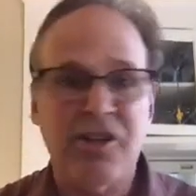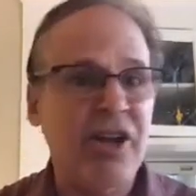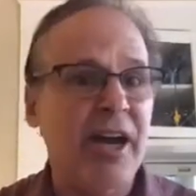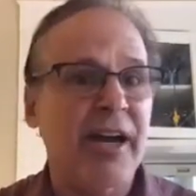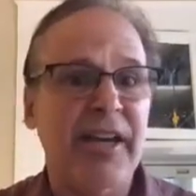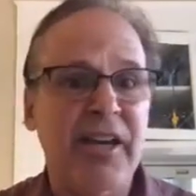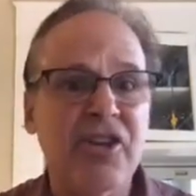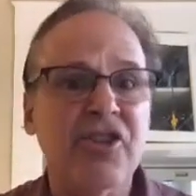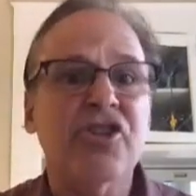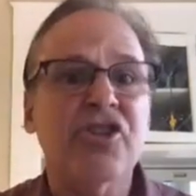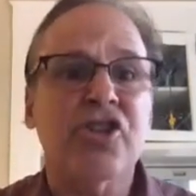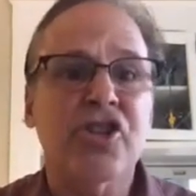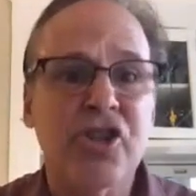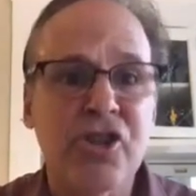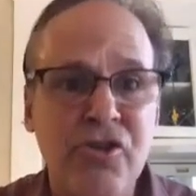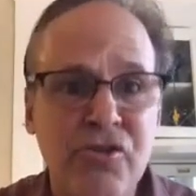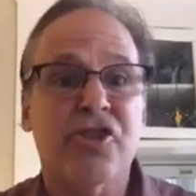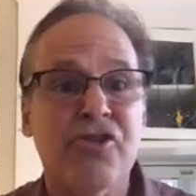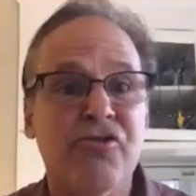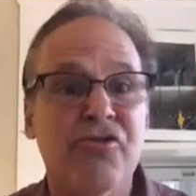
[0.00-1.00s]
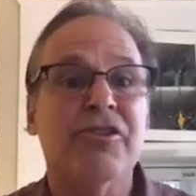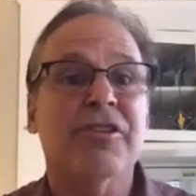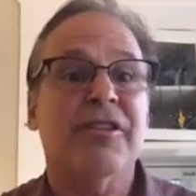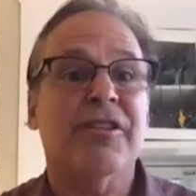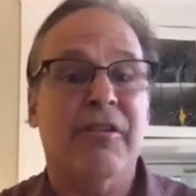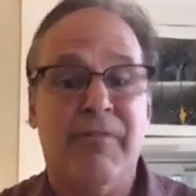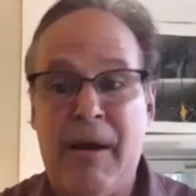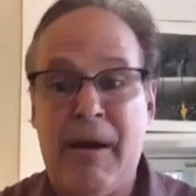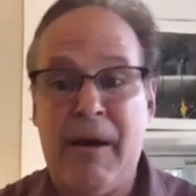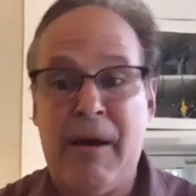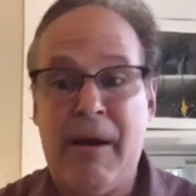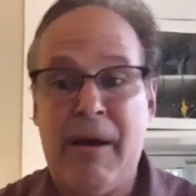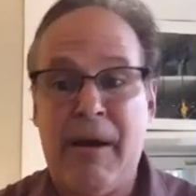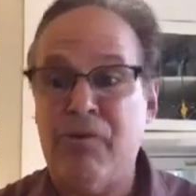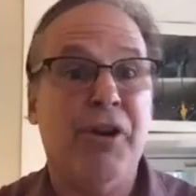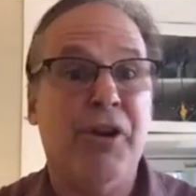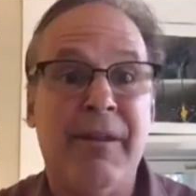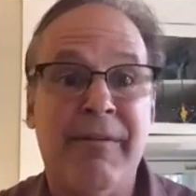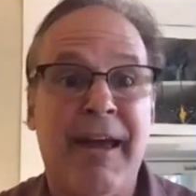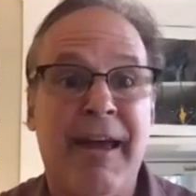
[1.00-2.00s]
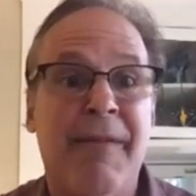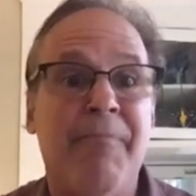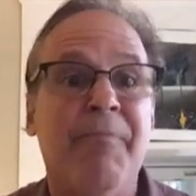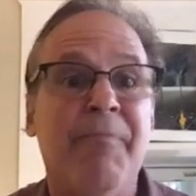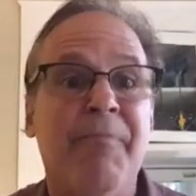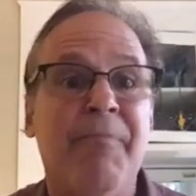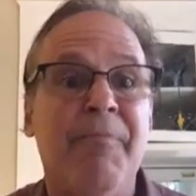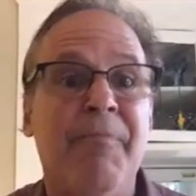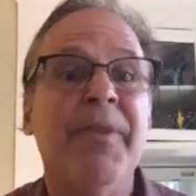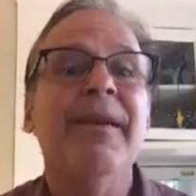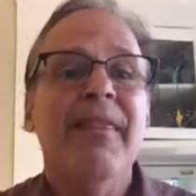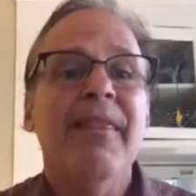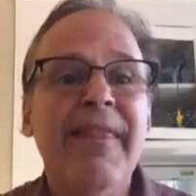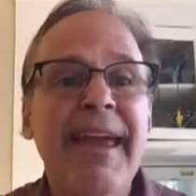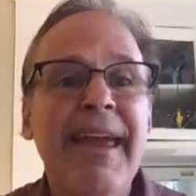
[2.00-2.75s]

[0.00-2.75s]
they start talking to other students about recruiting them,